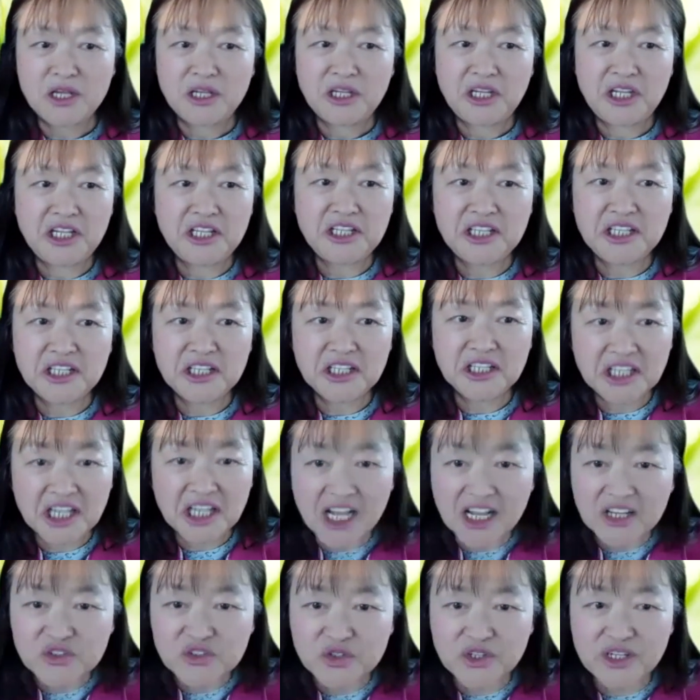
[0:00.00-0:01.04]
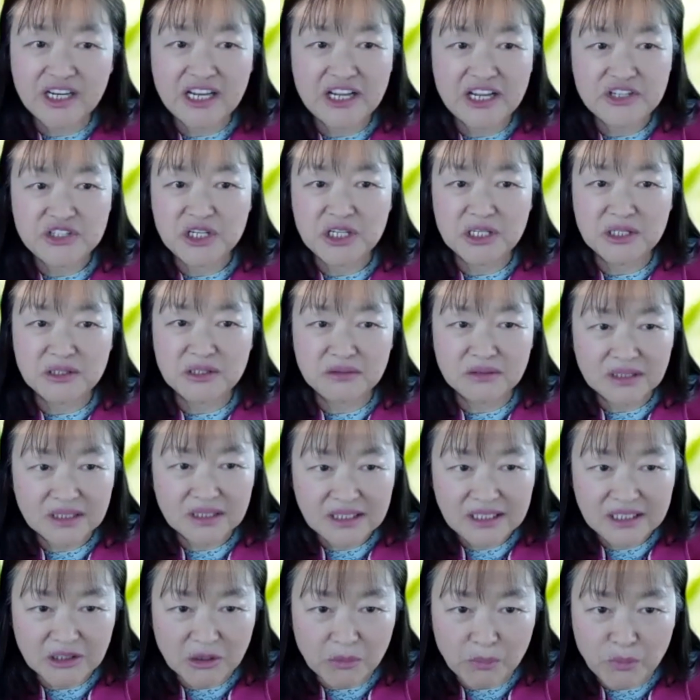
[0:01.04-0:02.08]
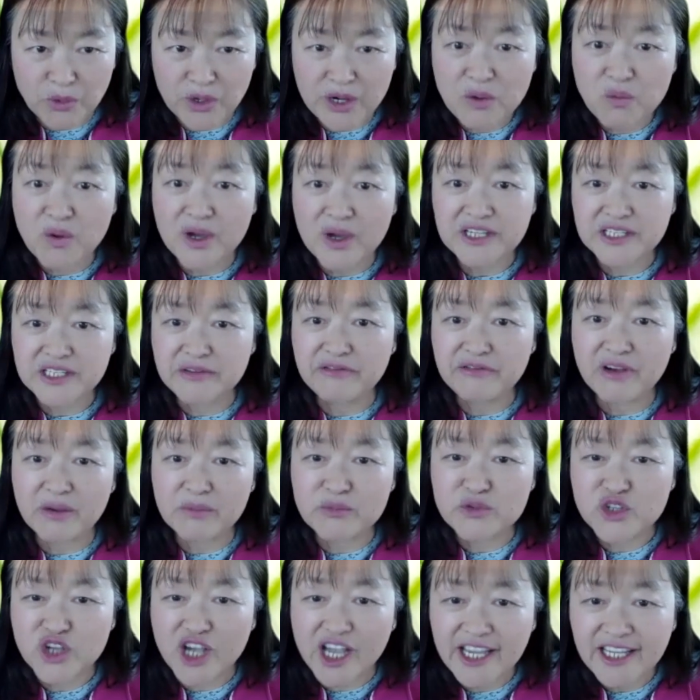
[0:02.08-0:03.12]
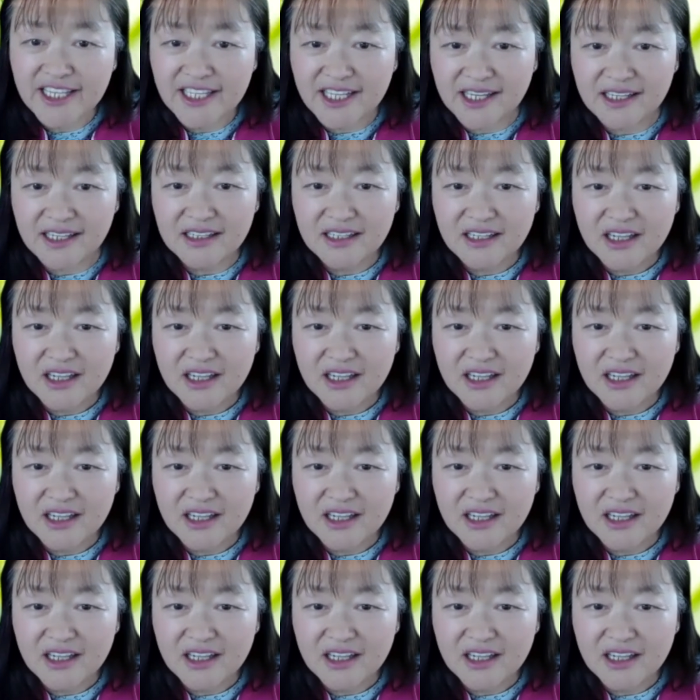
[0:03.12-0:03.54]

indoctrination, brainwashing from China.